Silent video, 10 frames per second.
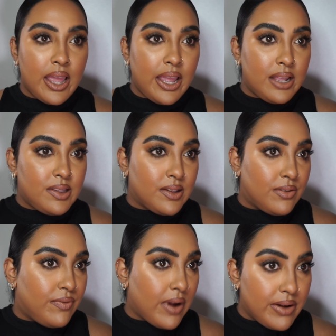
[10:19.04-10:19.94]
It's
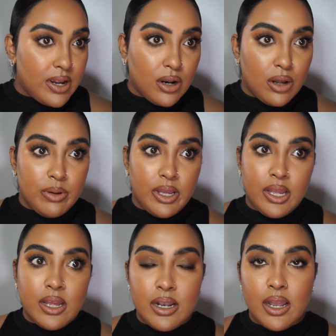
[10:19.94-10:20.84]
very
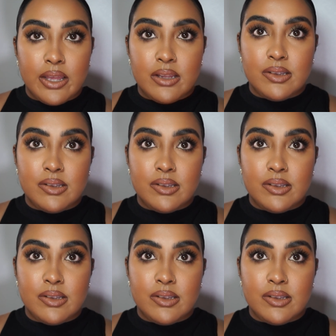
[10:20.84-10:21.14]
glowy, like,